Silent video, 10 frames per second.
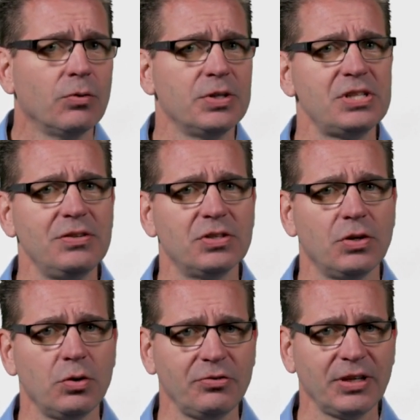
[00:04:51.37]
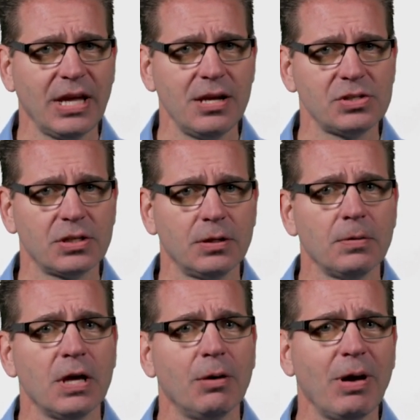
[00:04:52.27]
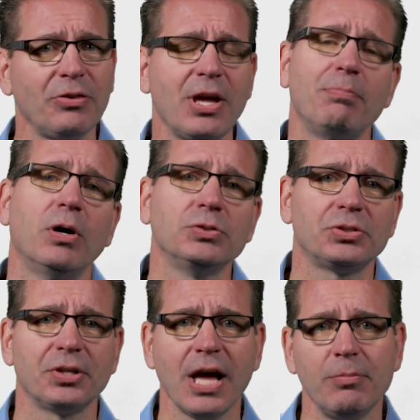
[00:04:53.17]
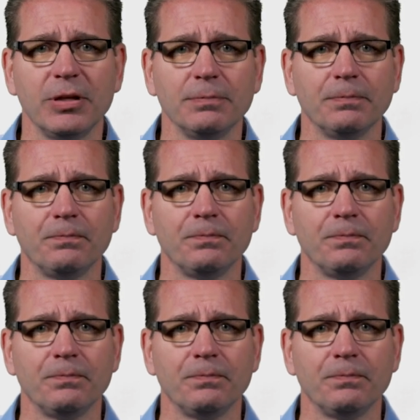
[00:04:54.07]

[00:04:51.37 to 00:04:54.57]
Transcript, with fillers: receives a notification about that post or comment.